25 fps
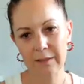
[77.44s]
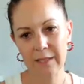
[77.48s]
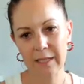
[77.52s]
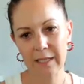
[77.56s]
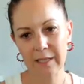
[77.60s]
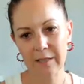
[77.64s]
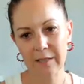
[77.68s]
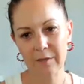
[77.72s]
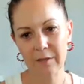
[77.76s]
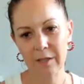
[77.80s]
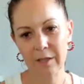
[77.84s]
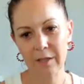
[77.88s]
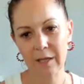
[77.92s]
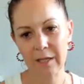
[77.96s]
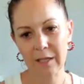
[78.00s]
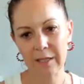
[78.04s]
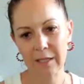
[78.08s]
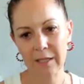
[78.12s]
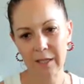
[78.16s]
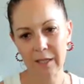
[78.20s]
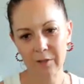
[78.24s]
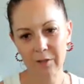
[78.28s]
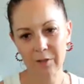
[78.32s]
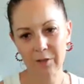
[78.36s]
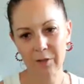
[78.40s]
And take
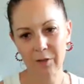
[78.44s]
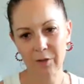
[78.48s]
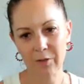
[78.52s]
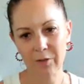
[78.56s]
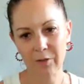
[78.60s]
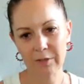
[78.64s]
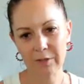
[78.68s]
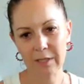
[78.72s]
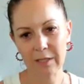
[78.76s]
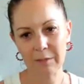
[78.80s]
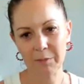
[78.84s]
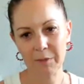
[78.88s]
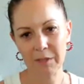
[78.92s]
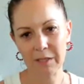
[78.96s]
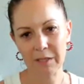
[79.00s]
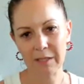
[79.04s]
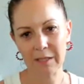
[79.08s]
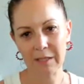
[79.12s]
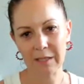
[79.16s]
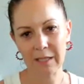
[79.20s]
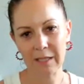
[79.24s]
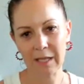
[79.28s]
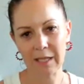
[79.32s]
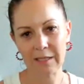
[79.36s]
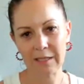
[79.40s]
another long deep
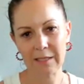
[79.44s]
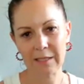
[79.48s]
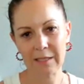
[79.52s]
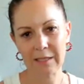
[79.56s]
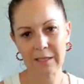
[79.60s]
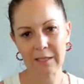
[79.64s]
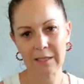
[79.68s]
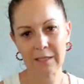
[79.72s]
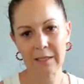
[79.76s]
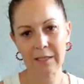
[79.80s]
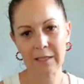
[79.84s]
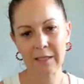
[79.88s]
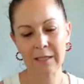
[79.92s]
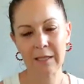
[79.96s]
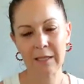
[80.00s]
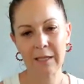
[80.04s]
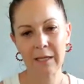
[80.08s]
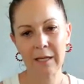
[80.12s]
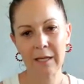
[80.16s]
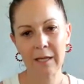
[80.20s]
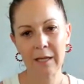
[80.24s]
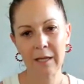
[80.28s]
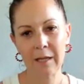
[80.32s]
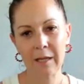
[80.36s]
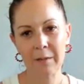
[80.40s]
inhalation.
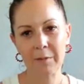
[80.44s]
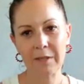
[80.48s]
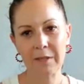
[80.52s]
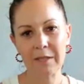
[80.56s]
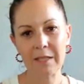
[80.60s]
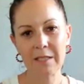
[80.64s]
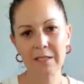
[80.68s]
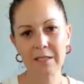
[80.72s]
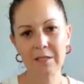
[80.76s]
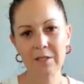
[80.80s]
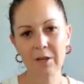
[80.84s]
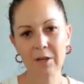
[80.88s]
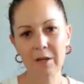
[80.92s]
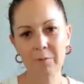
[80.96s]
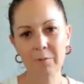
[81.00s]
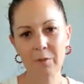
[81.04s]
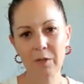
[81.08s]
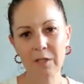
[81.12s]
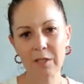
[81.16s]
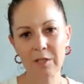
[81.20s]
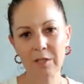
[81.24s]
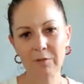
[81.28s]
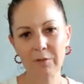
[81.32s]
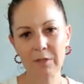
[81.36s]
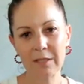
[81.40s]
But this
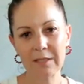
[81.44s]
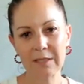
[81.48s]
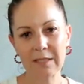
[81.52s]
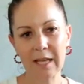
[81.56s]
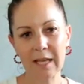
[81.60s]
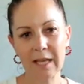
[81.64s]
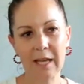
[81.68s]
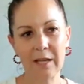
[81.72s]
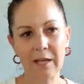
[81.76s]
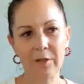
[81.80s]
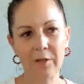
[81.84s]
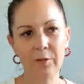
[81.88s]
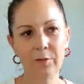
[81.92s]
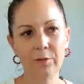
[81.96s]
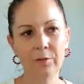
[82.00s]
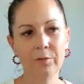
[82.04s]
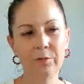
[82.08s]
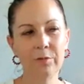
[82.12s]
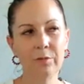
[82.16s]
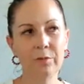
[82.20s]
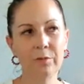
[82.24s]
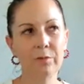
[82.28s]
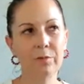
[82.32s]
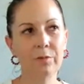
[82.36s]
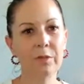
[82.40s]
time when you
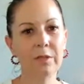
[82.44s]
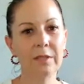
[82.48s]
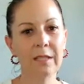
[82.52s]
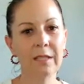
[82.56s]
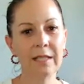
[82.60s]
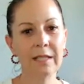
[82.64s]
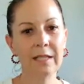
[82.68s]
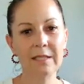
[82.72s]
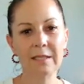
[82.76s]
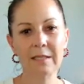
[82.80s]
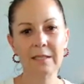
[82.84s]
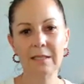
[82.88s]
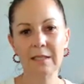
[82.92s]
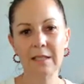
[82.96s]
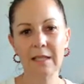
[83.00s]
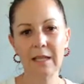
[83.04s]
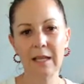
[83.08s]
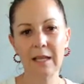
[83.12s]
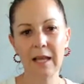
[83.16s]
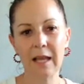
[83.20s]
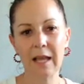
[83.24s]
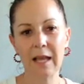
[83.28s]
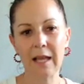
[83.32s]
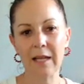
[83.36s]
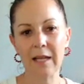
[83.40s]
exhale, release
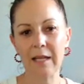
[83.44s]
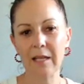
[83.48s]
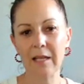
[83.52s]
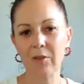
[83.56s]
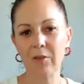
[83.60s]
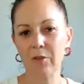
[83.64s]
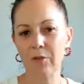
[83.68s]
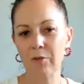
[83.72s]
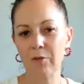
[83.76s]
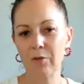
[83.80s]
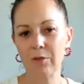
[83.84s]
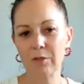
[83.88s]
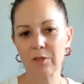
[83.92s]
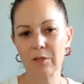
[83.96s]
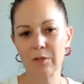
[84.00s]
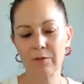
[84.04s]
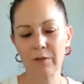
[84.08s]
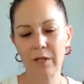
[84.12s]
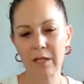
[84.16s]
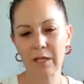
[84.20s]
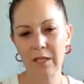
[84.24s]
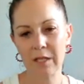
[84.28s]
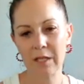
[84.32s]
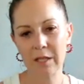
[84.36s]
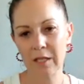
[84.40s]
any
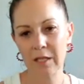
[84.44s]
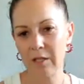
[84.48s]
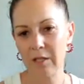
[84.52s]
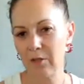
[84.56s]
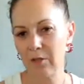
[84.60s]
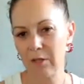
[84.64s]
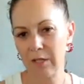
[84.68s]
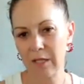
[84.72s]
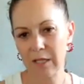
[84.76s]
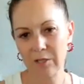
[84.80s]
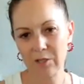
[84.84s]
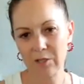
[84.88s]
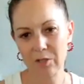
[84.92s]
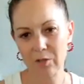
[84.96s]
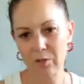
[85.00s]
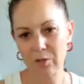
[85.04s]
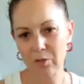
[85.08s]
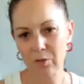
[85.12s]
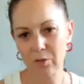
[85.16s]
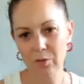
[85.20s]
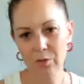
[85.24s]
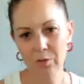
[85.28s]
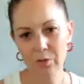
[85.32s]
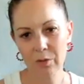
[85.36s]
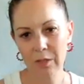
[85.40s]
thoughts of anything you need to
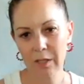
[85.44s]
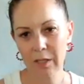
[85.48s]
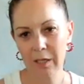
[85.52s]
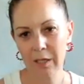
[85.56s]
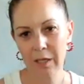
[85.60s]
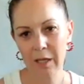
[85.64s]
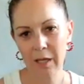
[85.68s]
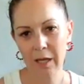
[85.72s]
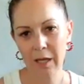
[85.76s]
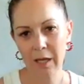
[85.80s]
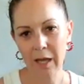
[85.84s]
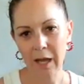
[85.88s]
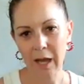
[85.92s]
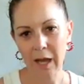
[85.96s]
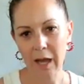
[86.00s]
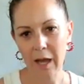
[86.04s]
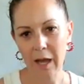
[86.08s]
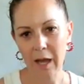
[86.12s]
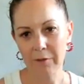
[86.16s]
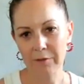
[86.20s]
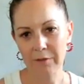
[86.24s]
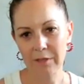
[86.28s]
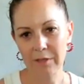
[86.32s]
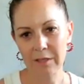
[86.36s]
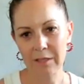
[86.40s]
do
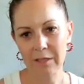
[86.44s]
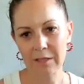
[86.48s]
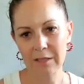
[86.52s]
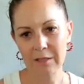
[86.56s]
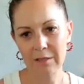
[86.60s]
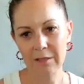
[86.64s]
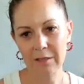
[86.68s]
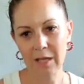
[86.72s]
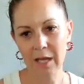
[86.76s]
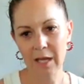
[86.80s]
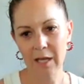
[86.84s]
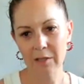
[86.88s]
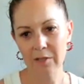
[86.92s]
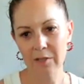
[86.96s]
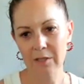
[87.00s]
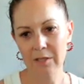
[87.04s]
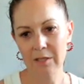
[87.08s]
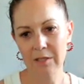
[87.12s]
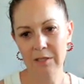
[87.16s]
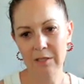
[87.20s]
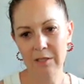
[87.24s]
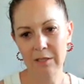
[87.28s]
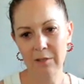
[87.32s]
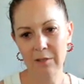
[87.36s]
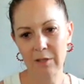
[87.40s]
after this
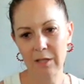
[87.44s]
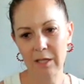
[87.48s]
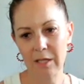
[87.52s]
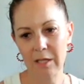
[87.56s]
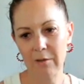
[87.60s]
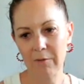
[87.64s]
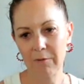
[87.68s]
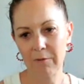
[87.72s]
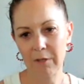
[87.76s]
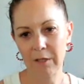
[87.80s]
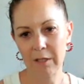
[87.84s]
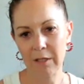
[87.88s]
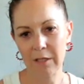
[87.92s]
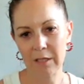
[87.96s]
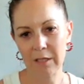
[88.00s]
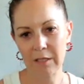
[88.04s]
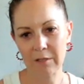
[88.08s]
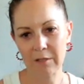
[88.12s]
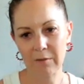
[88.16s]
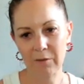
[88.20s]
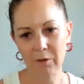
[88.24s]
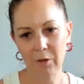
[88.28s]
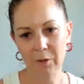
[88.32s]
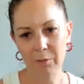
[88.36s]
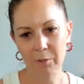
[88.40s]
class, any
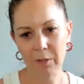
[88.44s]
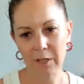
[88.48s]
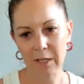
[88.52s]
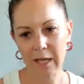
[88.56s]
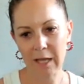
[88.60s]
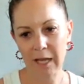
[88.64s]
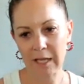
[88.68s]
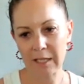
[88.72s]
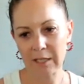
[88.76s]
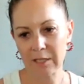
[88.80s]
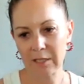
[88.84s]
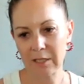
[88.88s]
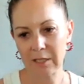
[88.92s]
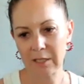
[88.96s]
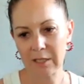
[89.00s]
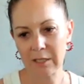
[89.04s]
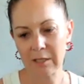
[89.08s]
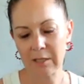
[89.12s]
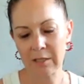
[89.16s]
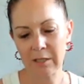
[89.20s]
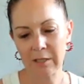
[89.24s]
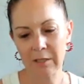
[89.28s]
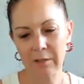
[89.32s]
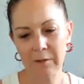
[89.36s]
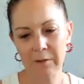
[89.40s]
feelings of
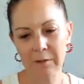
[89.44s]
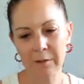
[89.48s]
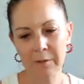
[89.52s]
obligation,